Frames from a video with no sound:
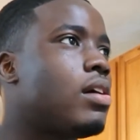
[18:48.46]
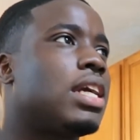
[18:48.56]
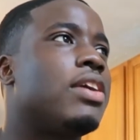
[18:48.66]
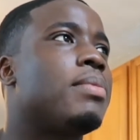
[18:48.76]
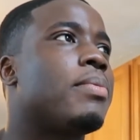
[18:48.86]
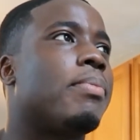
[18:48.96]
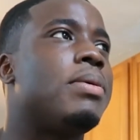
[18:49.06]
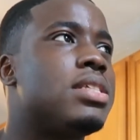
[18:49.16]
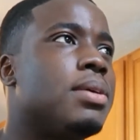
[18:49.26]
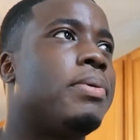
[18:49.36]
I can't remember.
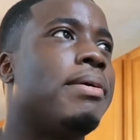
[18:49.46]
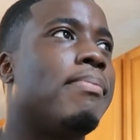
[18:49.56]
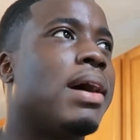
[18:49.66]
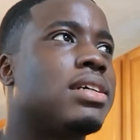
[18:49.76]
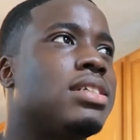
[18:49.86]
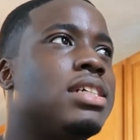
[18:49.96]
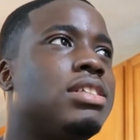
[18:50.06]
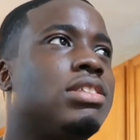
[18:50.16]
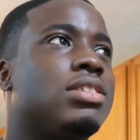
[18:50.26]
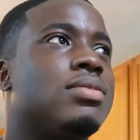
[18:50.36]
Pizza Pit, Box
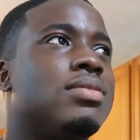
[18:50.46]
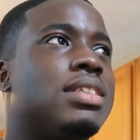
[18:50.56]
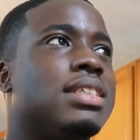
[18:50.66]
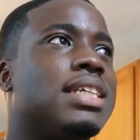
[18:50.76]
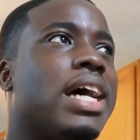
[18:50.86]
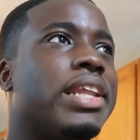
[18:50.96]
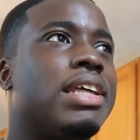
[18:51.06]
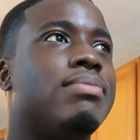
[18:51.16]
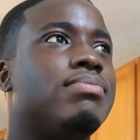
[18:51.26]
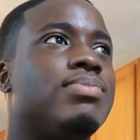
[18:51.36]
Lunch, the
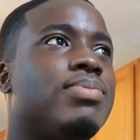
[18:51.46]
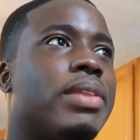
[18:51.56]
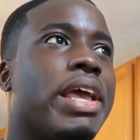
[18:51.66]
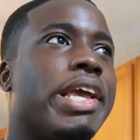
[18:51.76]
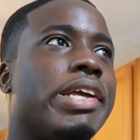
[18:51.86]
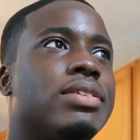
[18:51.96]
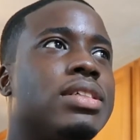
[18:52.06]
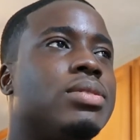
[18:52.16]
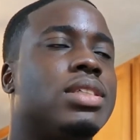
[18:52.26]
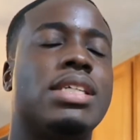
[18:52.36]
Solid thing. It
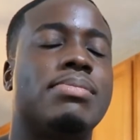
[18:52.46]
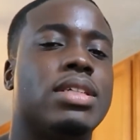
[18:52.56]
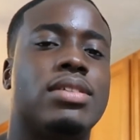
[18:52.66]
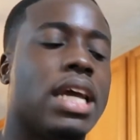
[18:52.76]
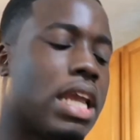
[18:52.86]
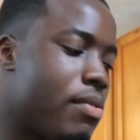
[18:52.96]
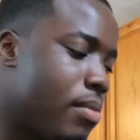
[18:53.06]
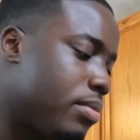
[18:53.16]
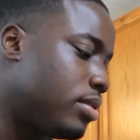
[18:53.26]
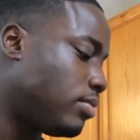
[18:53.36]
was something else. I can't
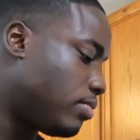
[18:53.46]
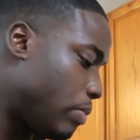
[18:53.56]
remember.